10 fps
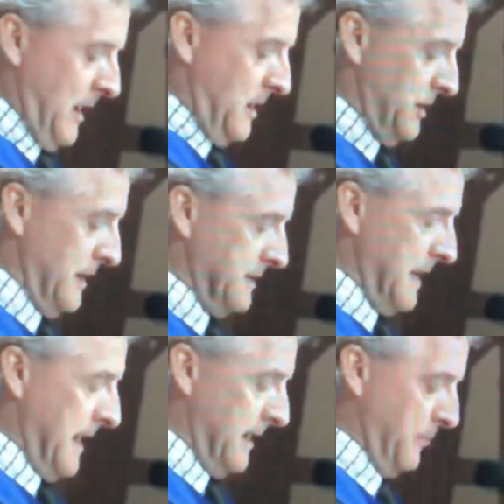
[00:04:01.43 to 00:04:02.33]
She has
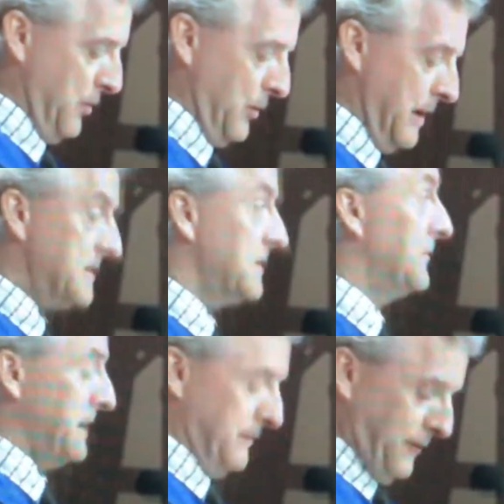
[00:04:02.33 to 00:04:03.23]
had a
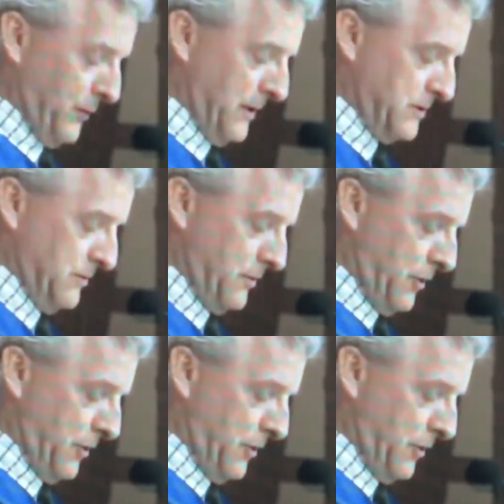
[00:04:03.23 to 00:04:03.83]
progressively influential